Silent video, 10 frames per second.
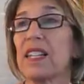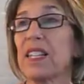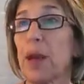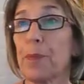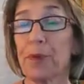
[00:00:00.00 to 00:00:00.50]

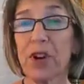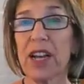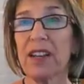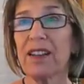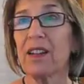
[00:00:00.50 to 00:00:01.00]
Step
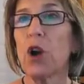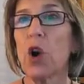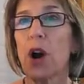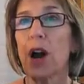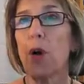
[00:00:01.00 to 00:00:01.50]
3,
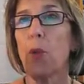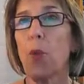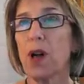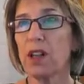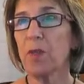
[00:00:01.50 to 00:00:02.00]

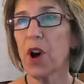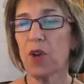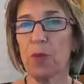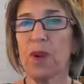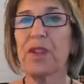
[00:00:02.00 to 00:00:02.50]
welcome
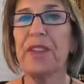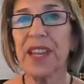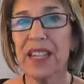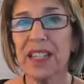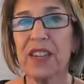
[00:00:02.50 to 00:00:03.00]
home.
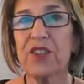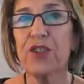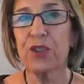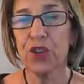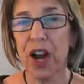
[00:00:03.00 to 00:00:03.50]
This
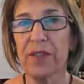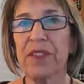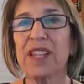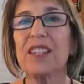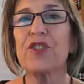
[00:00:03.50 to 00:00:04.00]
is your
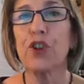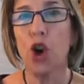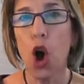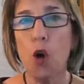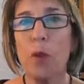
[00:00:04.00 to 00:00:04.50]
Drive. This is
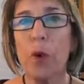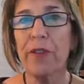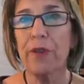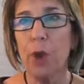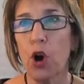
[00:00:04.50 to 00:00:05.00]
your home
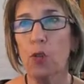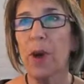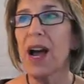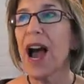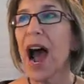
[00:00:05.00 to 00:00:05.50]
away from
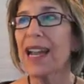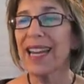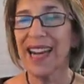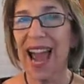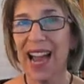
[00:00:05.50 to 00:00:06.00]
home.
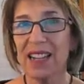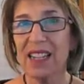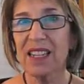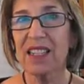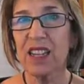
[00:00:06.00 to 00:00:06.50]
I can
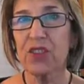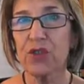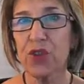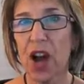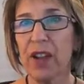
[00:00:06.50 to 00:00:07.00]
access
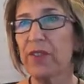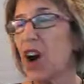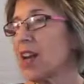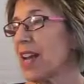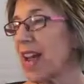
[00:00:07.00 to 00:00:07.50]
this
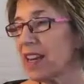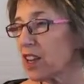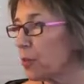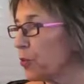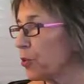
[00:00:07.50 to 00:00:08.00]
Drive on
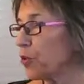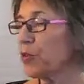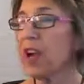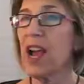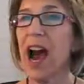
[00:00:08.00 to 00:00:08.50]
any
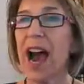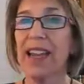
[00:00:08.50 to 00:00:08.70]
computer.